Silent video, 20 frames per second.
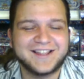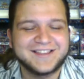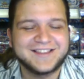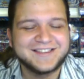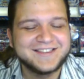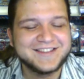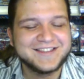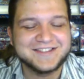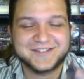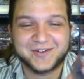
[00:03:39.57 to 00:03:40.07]

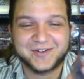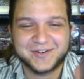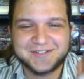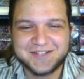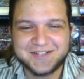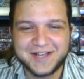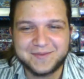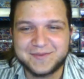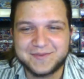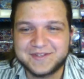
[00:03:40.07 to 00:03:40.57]
this
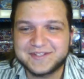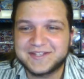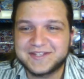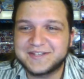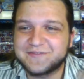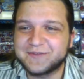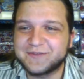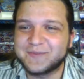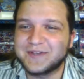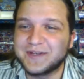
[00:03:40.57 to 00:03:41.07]
archetype isn't
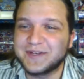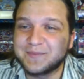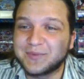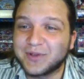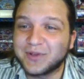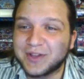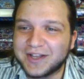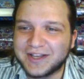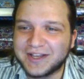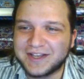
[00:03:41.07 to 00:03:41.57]
even being
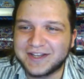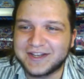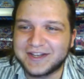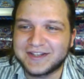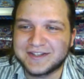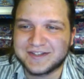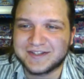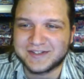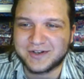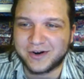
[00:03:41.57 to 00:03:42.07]
played,
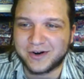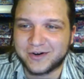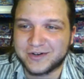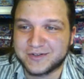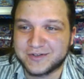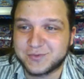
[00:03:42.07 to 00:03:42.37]
and this card